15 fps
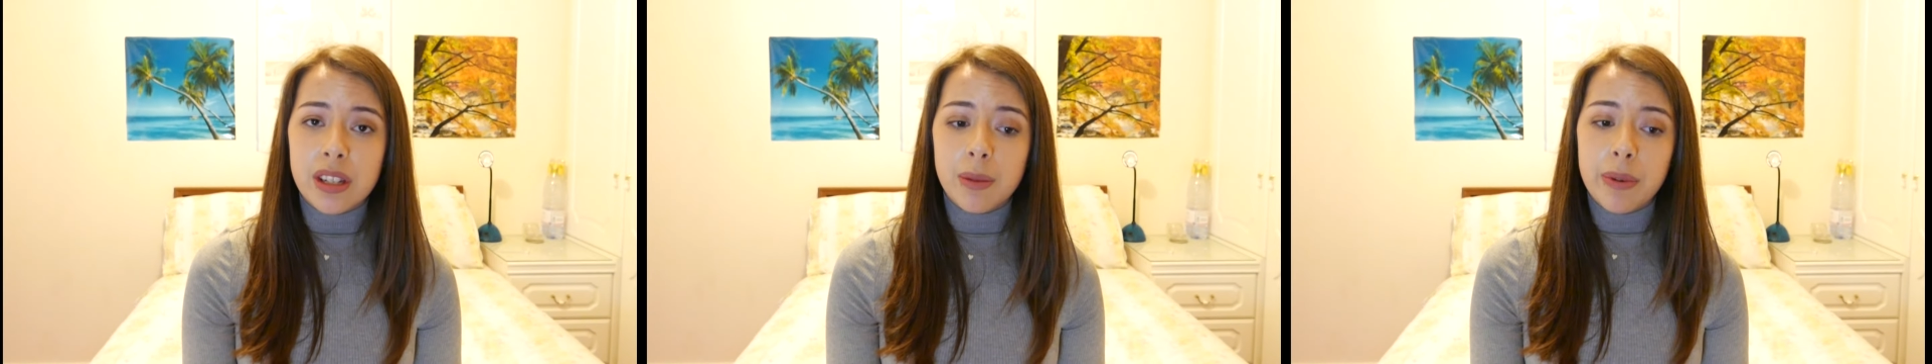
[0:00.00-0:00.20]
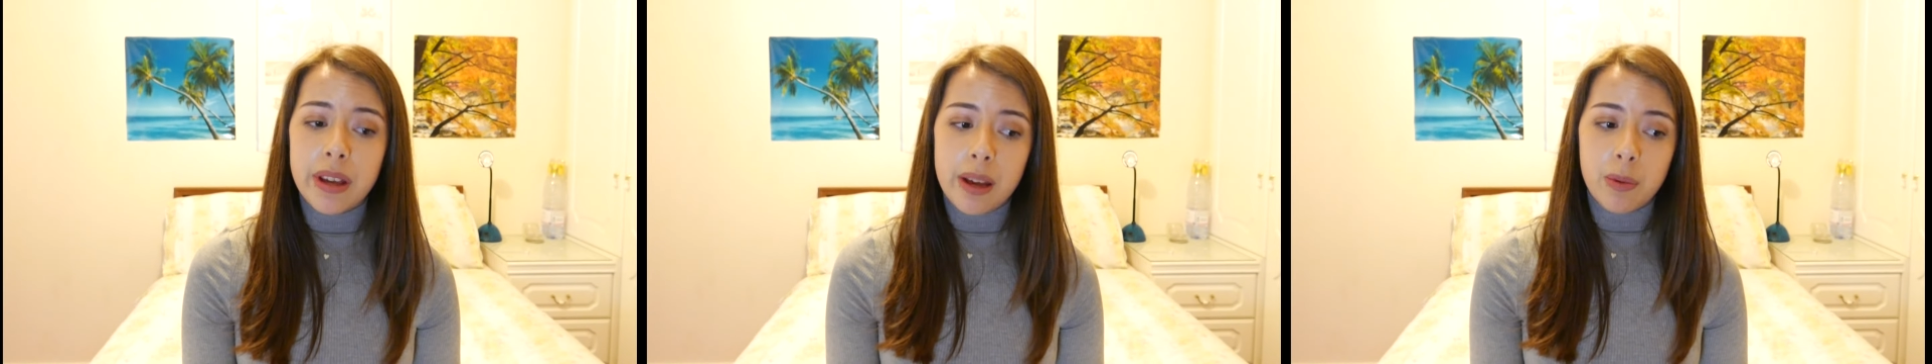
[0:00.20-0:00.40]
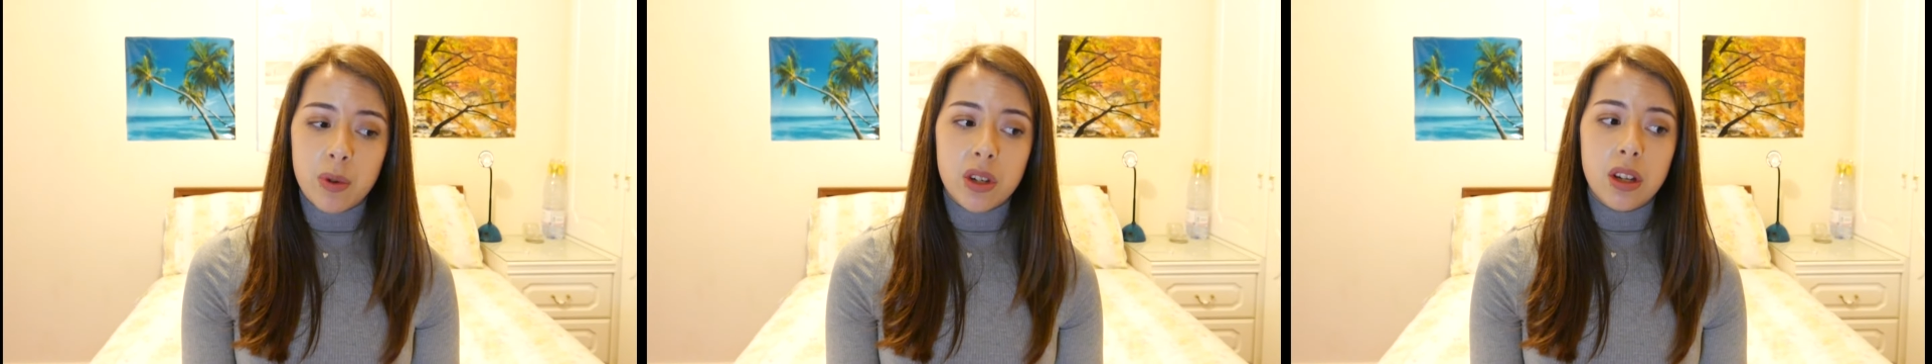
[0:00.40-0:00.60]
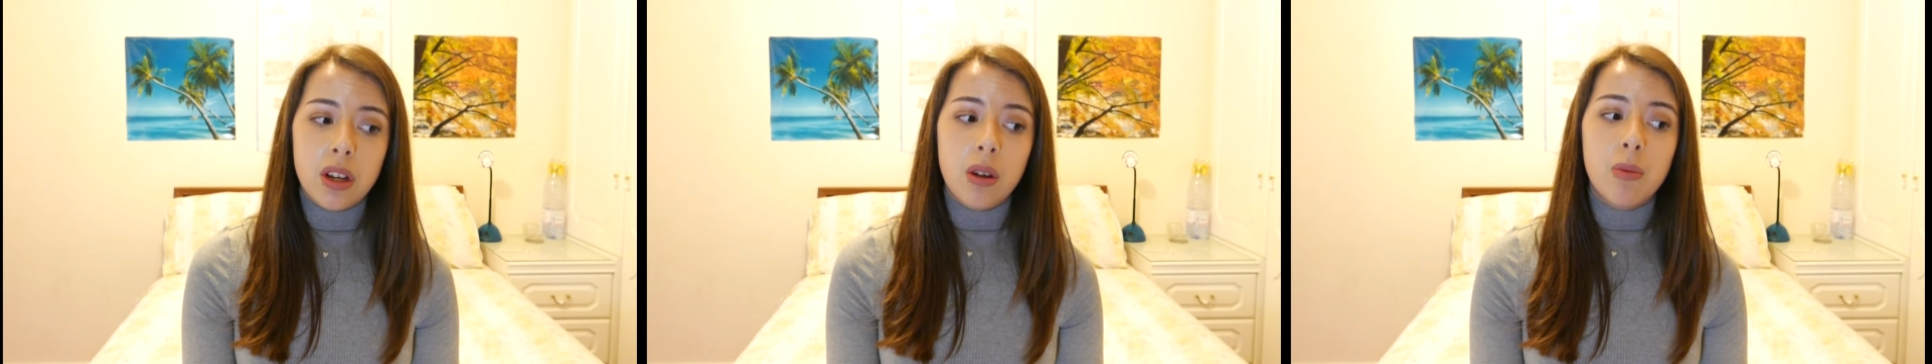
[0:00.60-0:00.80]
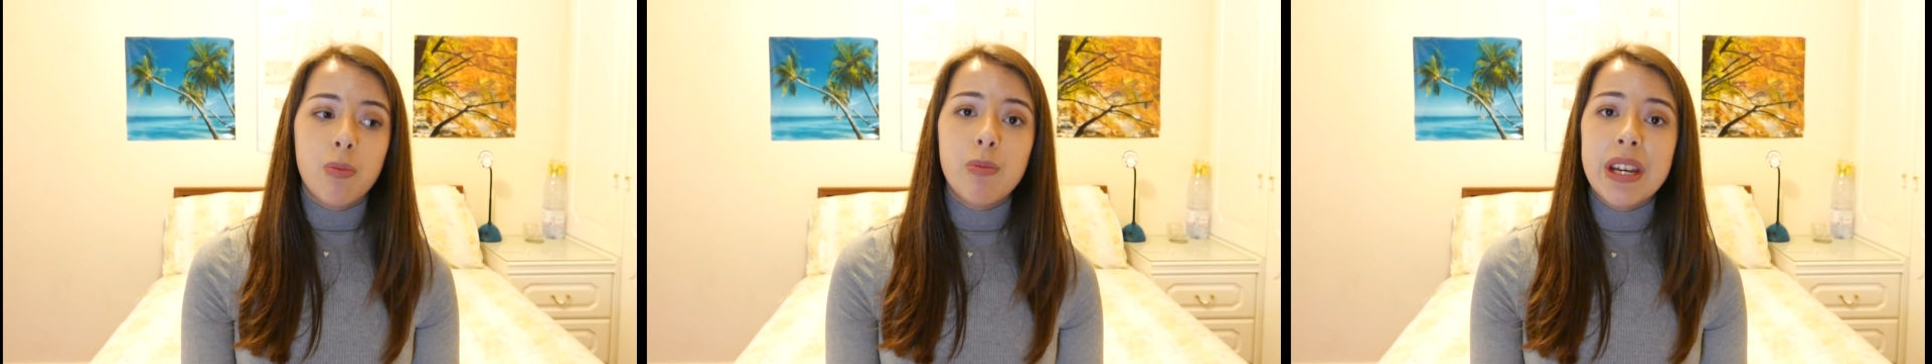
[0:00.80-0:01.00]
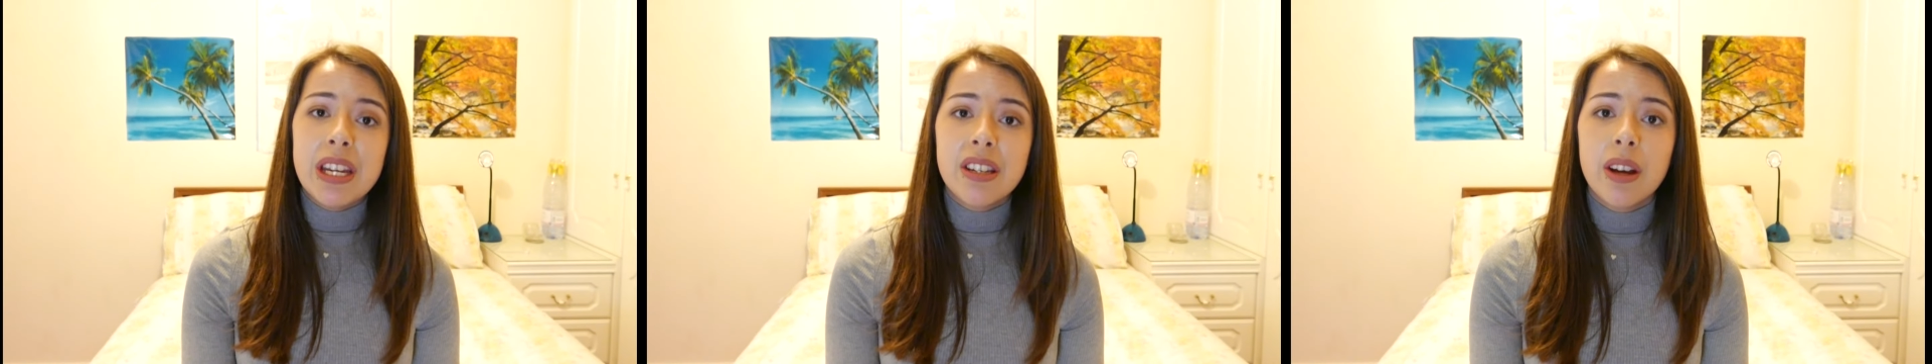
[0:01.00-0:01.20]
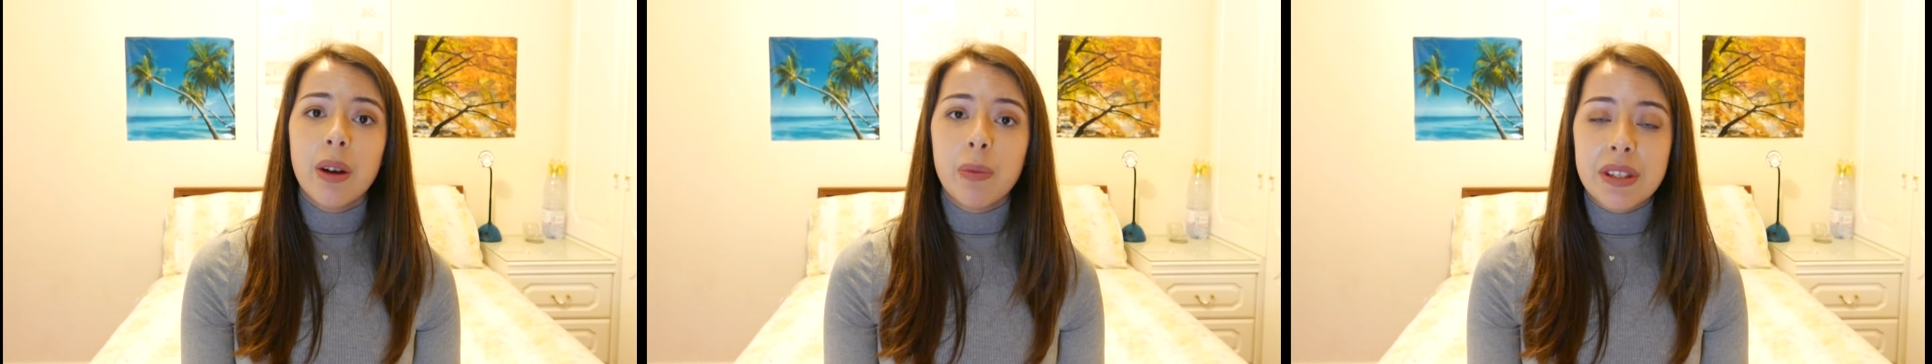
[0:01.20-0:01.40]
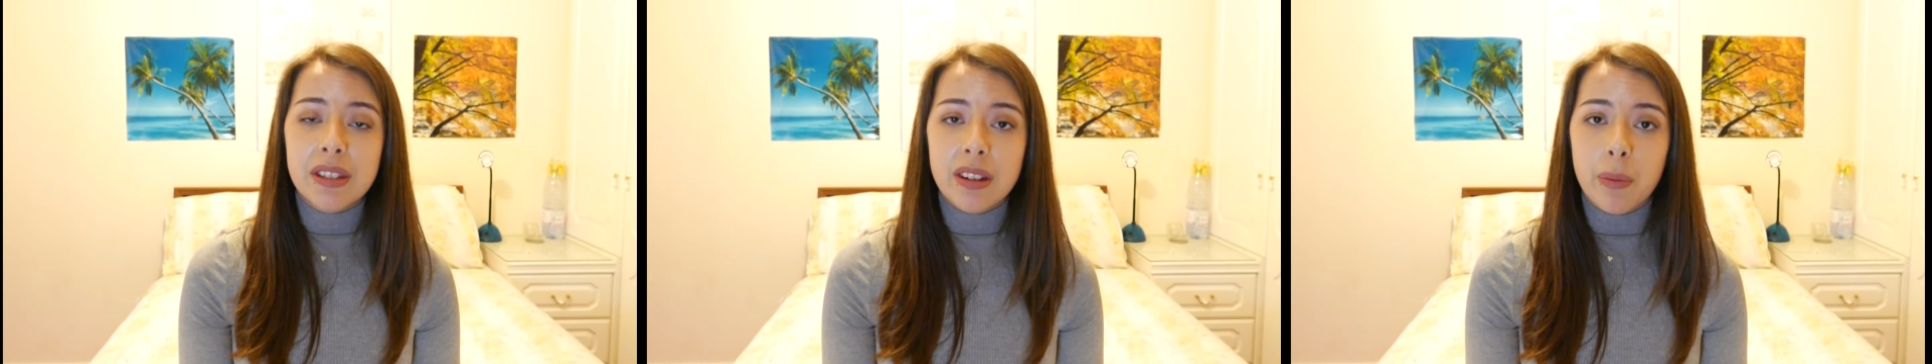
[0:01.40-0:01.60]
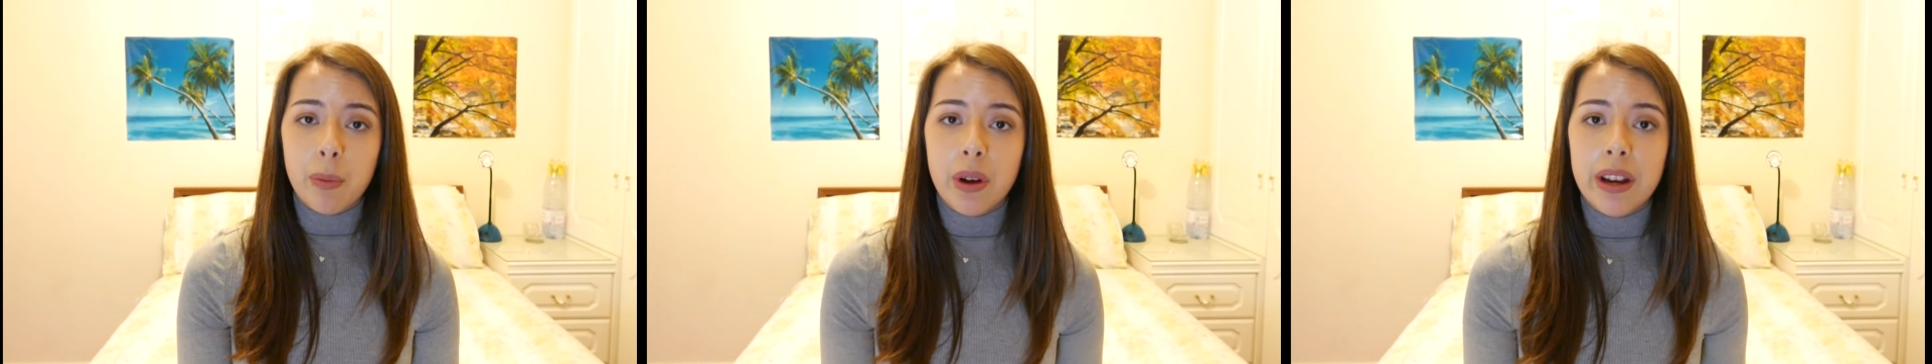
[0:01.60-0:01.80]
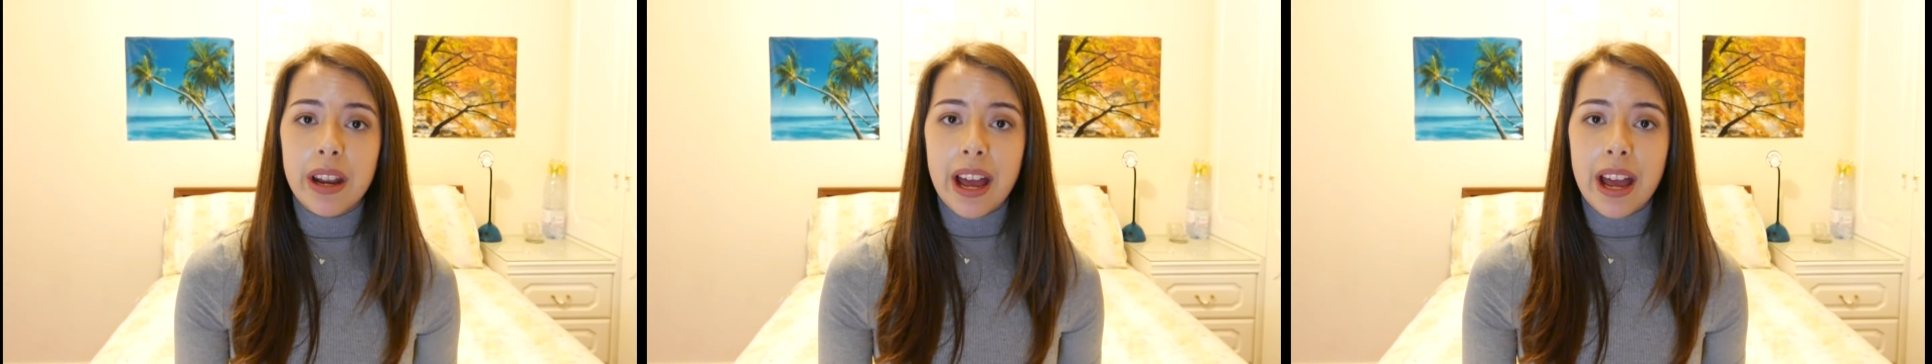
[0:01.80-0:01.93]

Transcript: to be able to meet up with someone